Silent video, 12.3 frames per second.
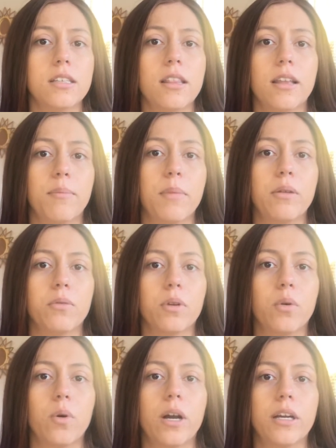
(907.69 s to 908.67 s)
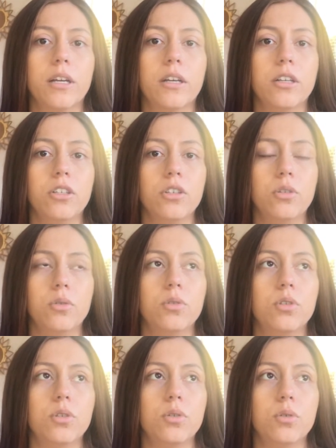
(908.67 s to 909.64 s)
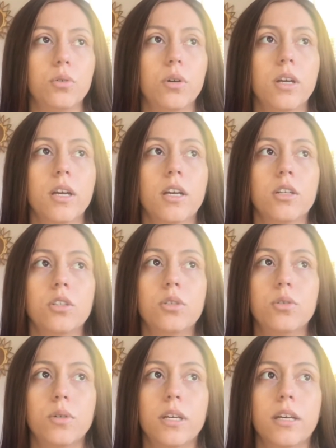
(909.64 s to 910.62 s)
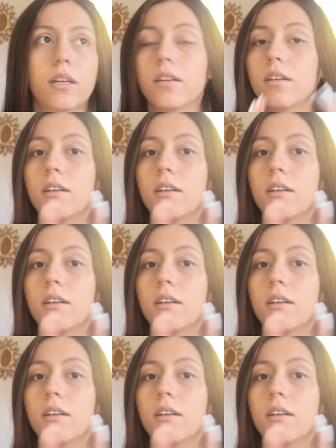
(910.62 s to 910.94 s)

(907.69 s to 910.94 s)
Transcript: and that might require you to do it